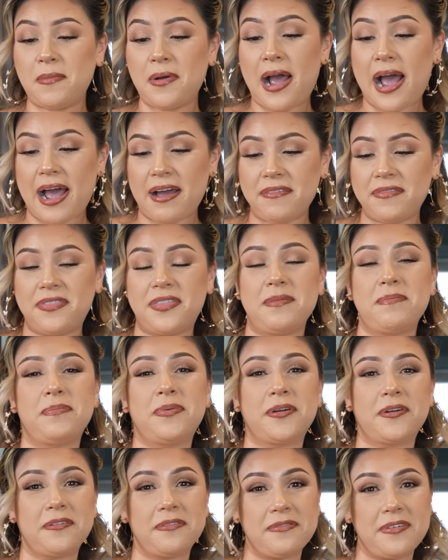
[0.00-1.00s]
have the
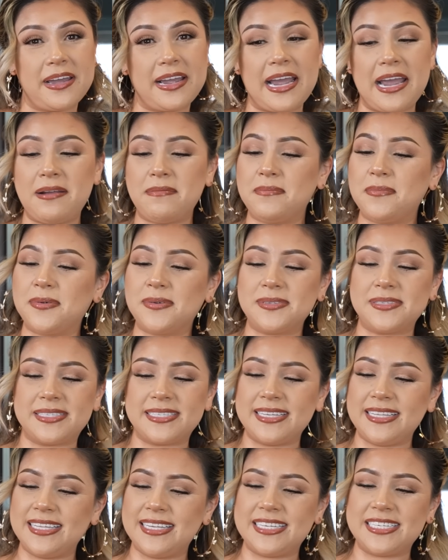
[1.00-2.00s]
perfect and most
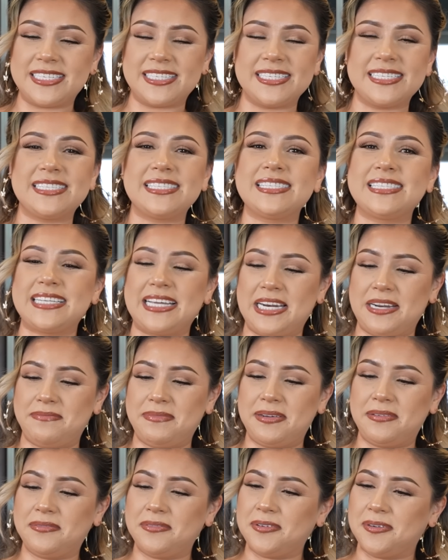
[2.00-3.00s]
delicious
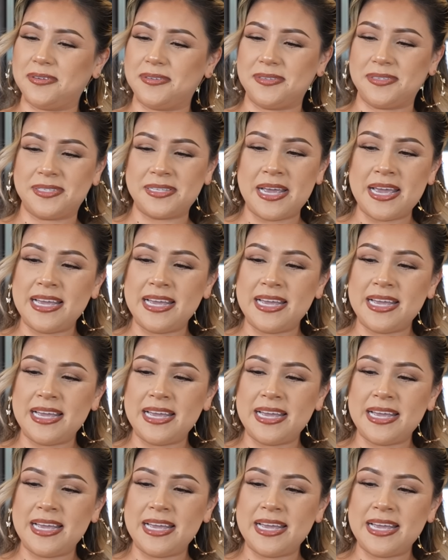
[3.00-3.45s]
cinnamon rolls.